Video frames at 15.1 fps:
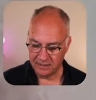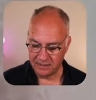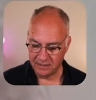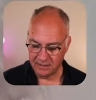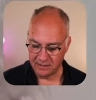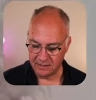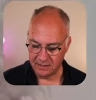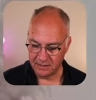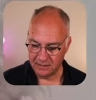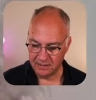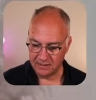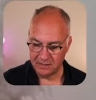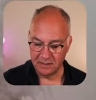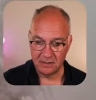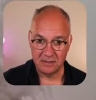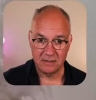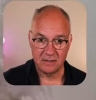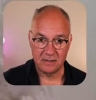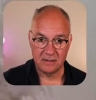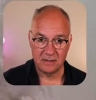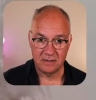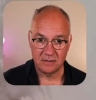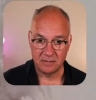
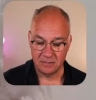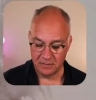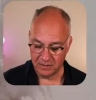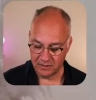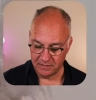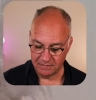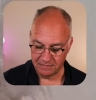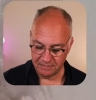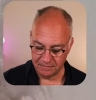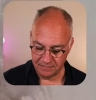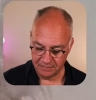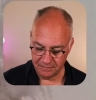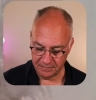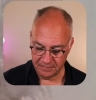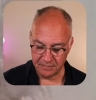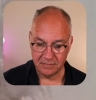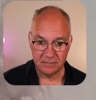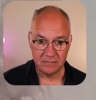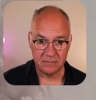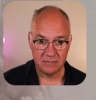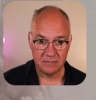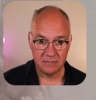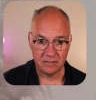
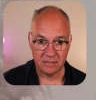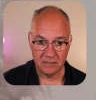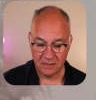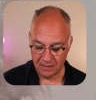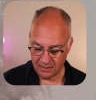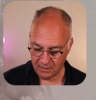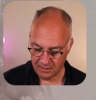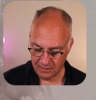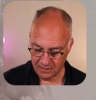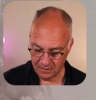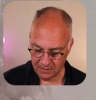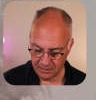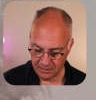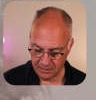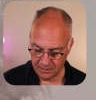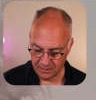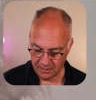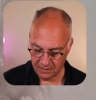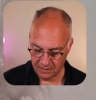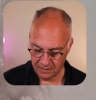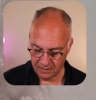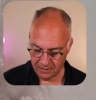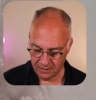
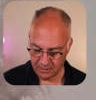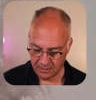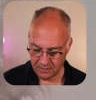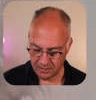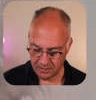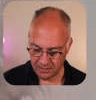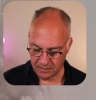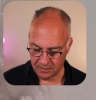No one is speaking in this clip.